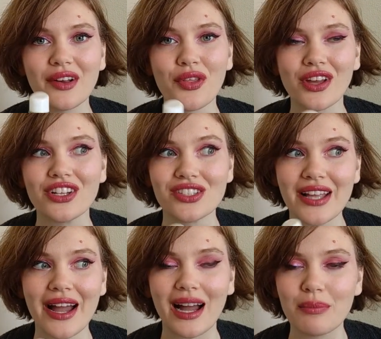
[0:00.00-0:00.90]
I think I just
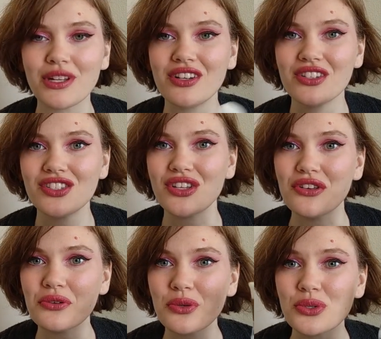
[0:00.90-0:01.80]
happened to
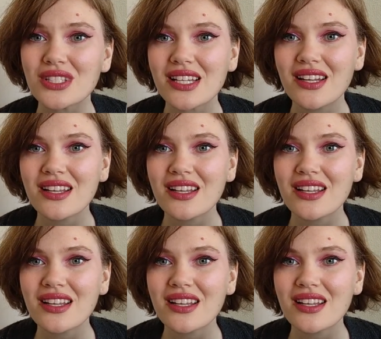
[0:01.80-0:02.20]
use